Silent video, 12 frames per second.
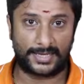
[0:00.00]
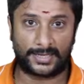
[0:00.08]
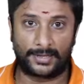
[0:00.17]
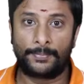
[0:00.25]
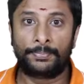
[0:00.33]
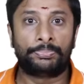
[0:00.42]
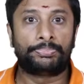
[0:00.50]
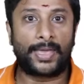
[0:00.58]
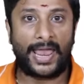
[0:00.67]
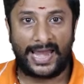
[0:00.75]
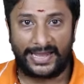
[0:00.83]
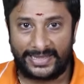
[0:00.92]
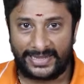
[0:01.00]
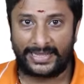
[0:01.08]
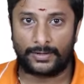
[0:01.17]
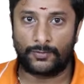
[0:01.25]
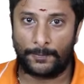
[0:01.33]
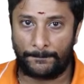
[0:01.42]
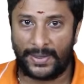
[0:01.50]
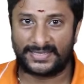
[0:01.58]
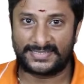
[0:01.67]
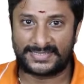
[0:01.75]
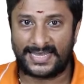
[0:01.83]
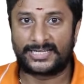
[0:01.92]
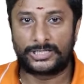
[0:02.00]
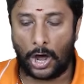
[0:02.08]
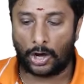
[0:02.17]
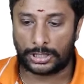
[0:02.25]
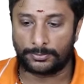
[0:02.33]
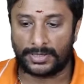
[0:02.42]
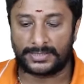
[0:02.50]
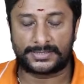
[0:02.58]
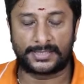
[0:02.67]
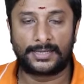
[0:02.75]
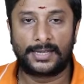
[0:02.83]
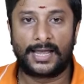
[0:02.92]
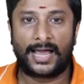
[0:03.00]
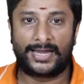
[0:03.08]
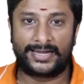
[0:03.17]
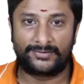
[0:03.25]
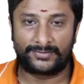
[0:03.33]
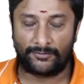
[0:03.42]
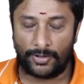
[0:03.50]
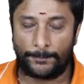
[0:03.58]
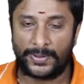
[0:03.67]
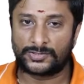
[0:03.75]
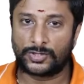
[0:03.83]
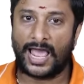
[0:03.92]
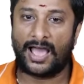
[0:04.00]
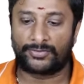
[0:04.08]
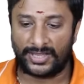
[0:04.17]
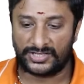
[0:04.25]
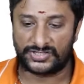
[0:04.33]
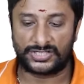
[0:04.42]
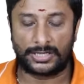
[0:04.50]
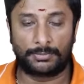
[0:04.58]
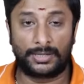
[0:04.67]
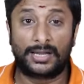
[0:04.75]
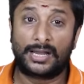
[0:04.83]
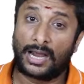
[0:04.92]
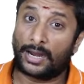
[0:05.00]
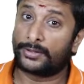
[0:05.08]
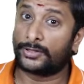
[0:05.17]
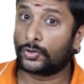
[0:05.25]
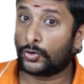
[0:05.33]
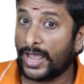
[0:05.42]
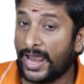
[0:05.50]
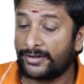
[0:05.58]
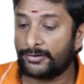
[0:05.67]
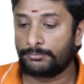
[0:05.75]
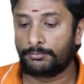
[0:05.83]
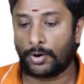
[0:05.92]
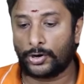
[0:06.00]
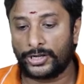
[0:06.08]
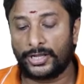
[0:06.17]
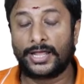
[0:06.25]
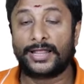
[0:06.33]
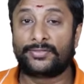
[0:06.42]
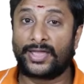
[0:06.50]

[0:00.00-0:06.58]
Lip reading: like the entire web page is a document, and the web page will have the HTML, and you go to head and body.